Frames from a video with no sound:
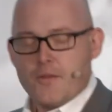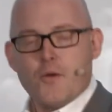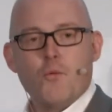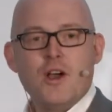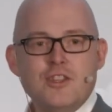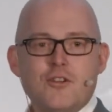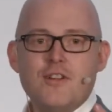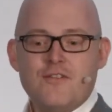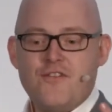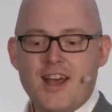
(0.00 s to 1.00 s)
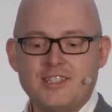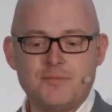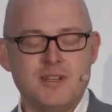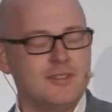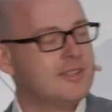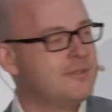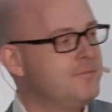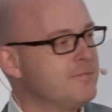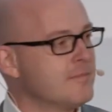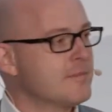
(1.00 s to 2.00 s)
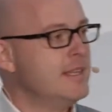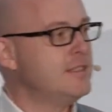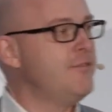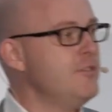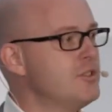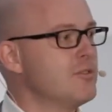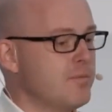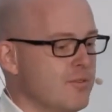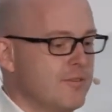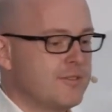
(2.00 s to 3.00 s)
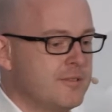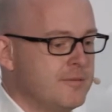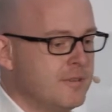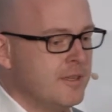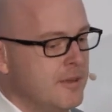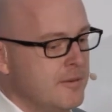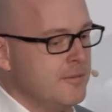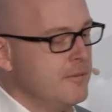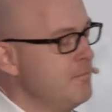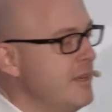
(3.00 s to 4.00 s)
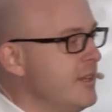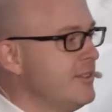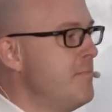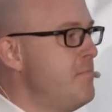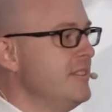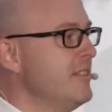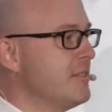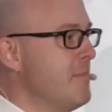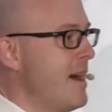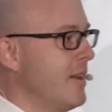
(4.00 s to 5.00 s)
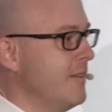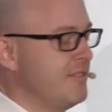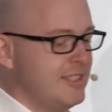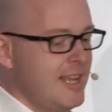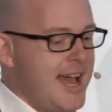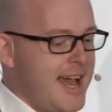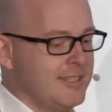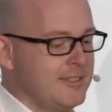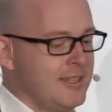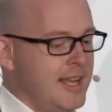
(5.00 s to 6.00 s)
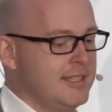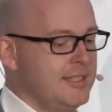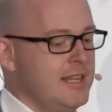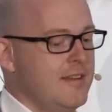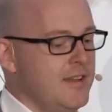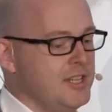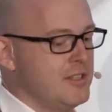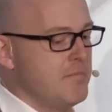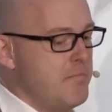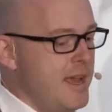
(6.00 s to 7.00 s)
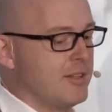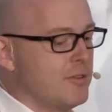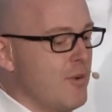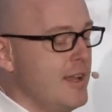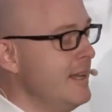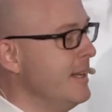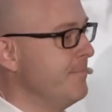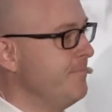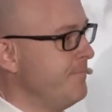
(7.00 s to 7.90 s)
When your investment is future-proofed, because the business model of SaaS has innovation baked right in it.